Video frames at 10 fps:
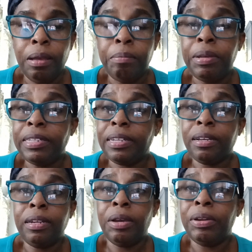
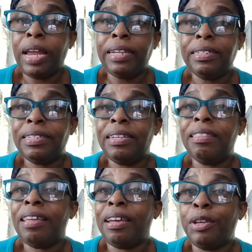Basically, I would like to say
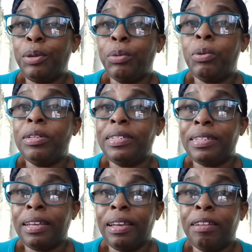thank you once
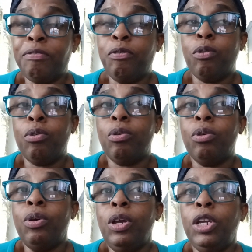again for,
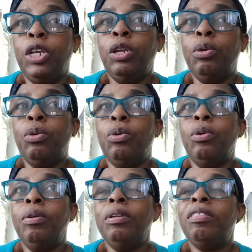you know,
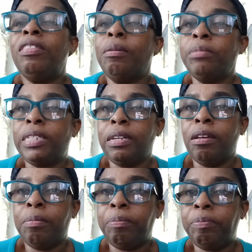thumbsing
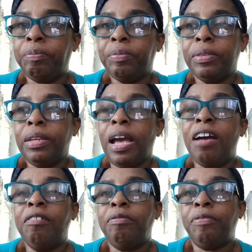up.
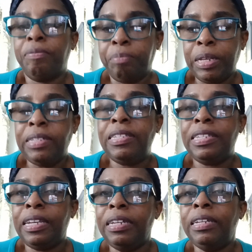I've been
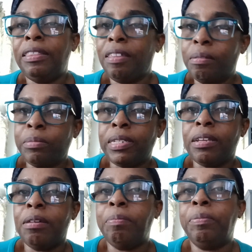seeing the thumbs
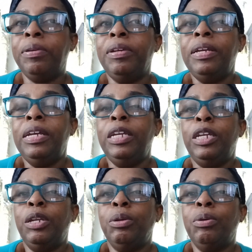up,
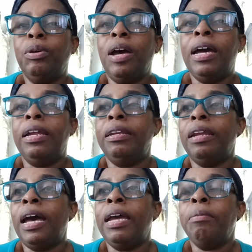you know, and
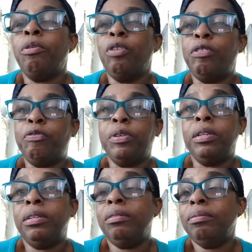I am grateful,